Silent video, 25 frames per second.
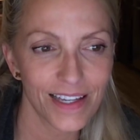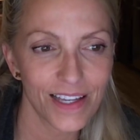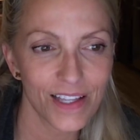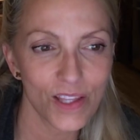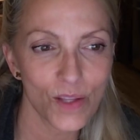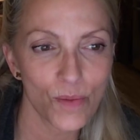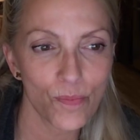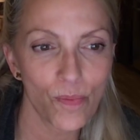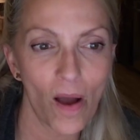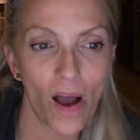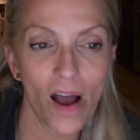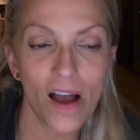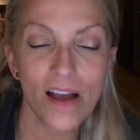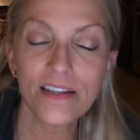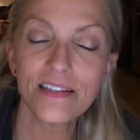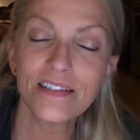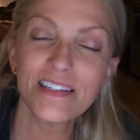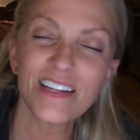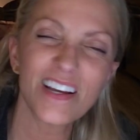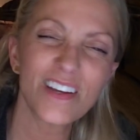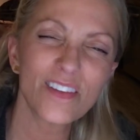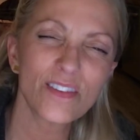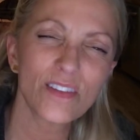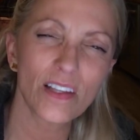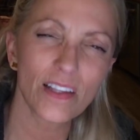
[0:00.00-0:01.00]
The pond
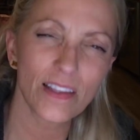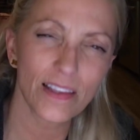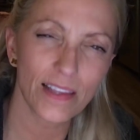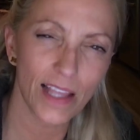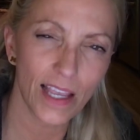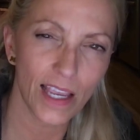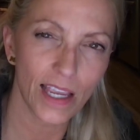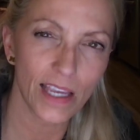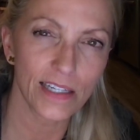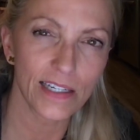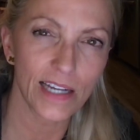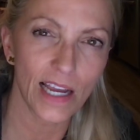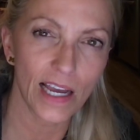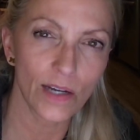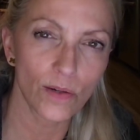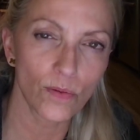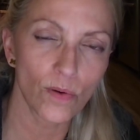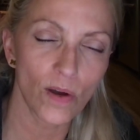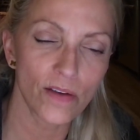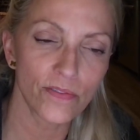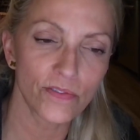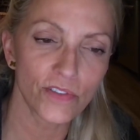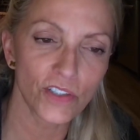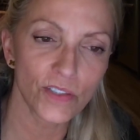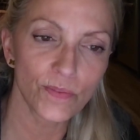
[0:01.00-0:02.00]
down the lane,
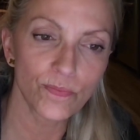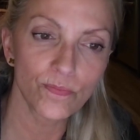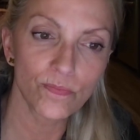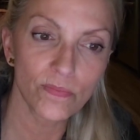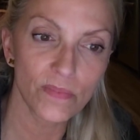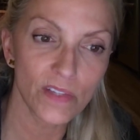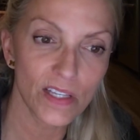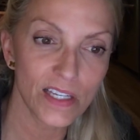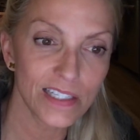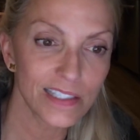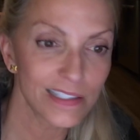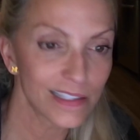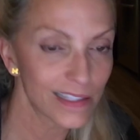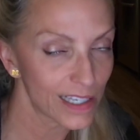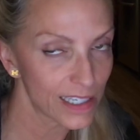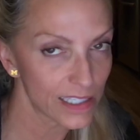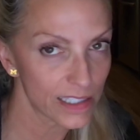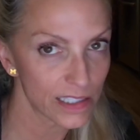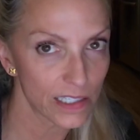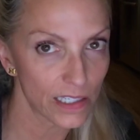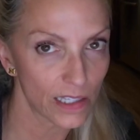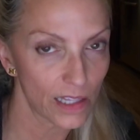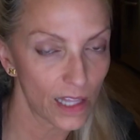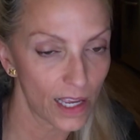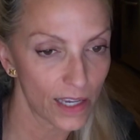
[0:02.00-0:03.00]
however, is less
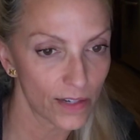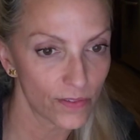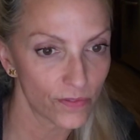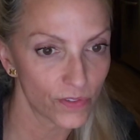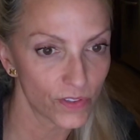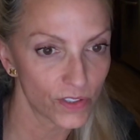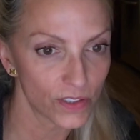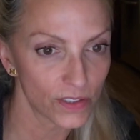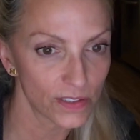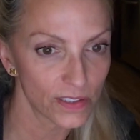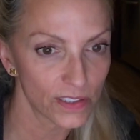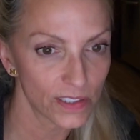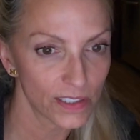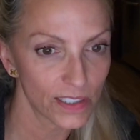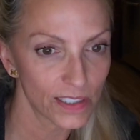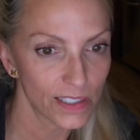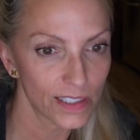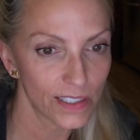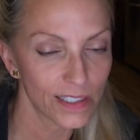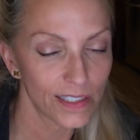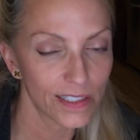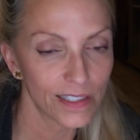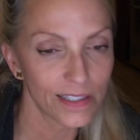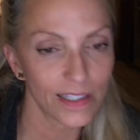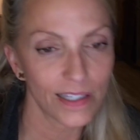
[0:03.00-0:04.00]
delightful.
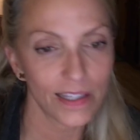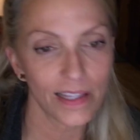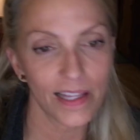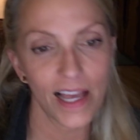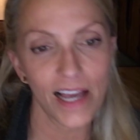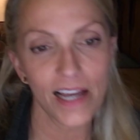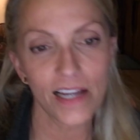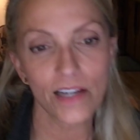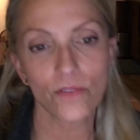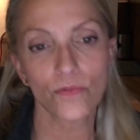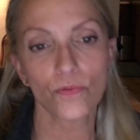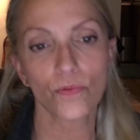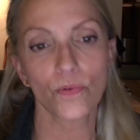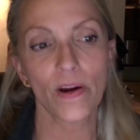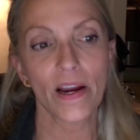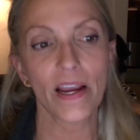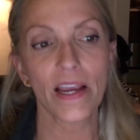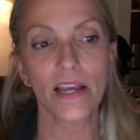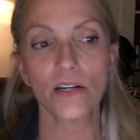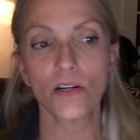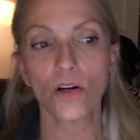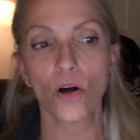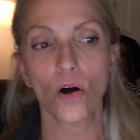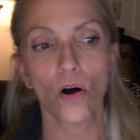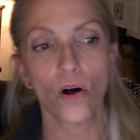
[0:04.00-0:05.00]
The lack of
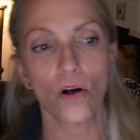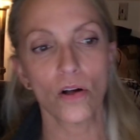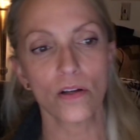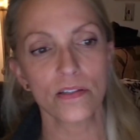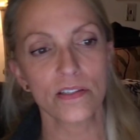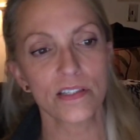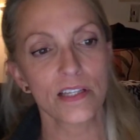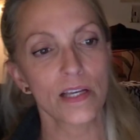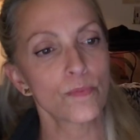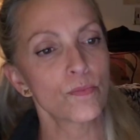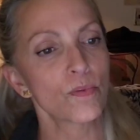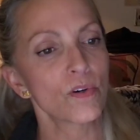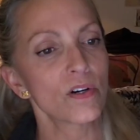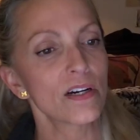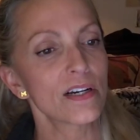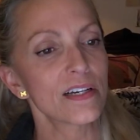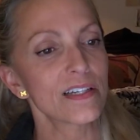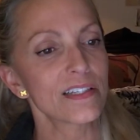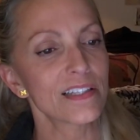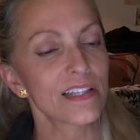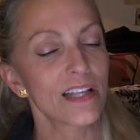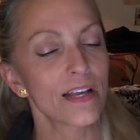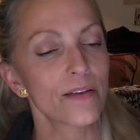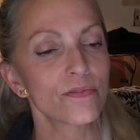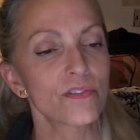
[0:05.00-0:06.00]
rain all summer
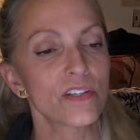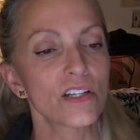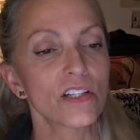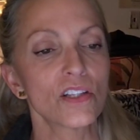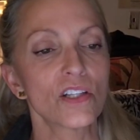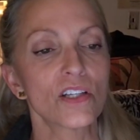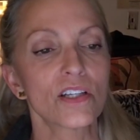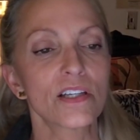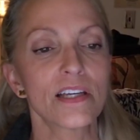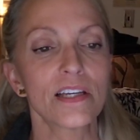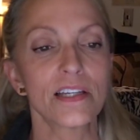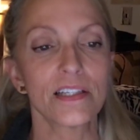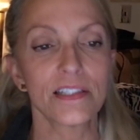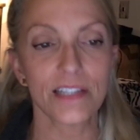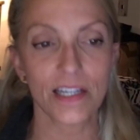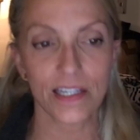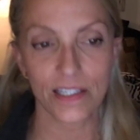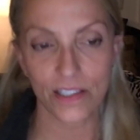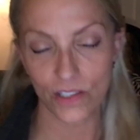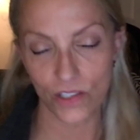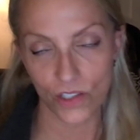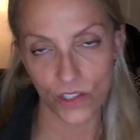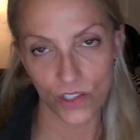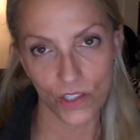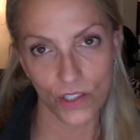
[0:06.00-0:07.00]
has left it looking
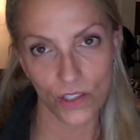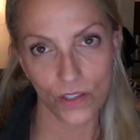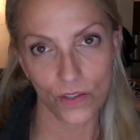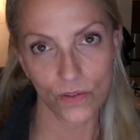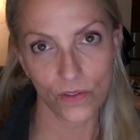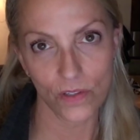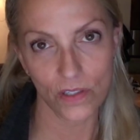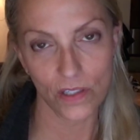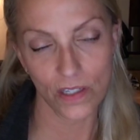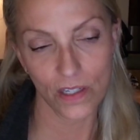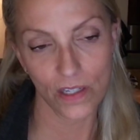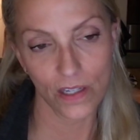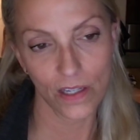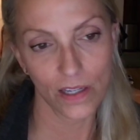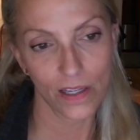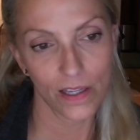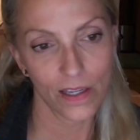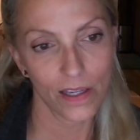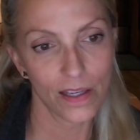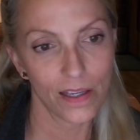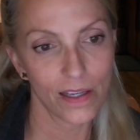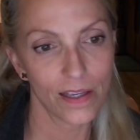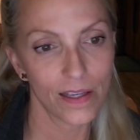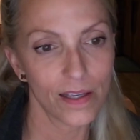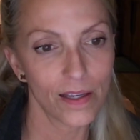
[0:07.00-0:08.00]
destitute.
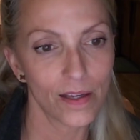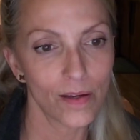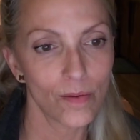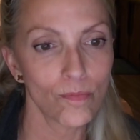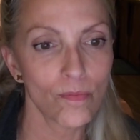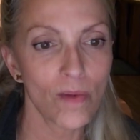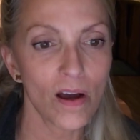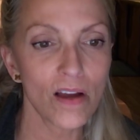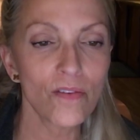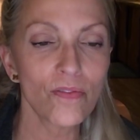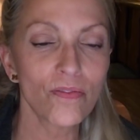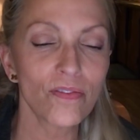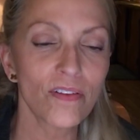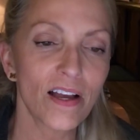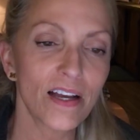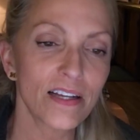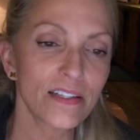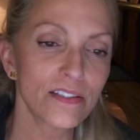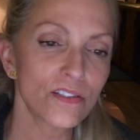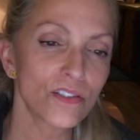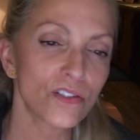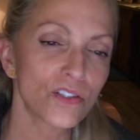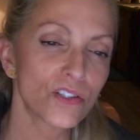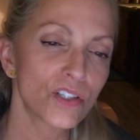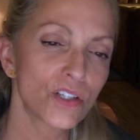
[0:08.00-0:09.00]
Mud
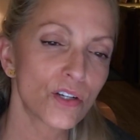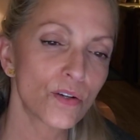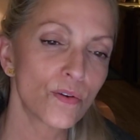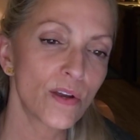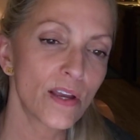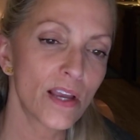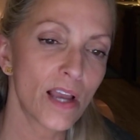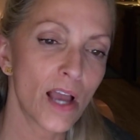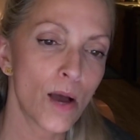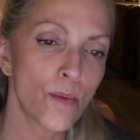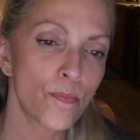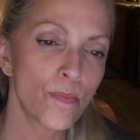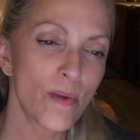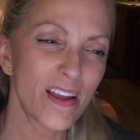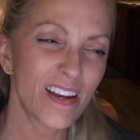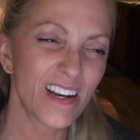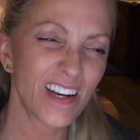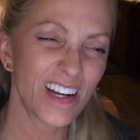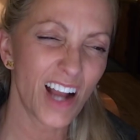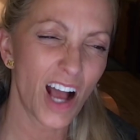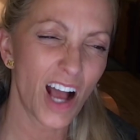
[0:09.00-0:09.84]
flats are showing up, and an